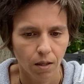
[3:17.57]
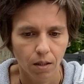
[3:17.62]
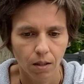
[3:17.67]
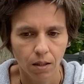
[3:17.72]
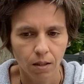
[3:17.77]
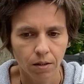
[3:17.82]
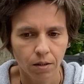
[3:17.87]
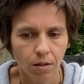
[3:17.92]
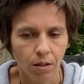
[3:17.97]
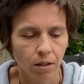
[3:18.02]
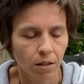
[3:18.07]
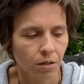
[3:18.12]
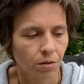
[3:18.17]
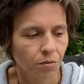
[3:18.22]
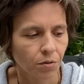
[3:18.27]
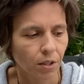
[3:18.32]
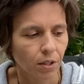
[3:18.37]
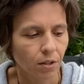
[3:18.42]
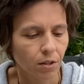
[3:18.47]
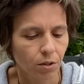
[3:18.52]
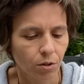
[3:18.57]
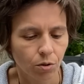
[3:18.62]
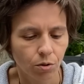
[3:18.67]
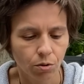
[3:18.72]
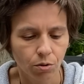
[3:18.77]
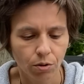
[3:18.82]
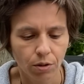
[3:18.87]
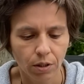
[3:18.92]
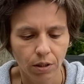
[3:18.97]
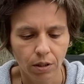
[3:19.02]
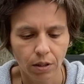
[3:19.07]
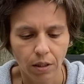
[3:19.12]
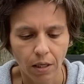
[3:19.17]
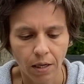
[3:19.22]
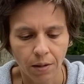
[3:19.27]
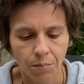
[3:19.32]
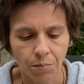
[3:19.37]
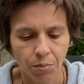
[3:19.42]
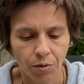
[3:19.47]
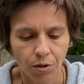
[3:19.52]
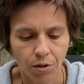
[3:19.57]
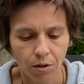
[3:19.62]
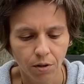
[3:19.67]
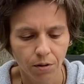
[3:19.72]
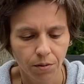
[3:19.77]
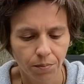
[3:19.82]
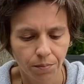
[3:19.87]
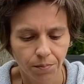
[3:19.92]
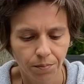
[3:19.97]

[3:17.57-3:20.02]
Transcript: Let's clarify. Let's do the Emperor.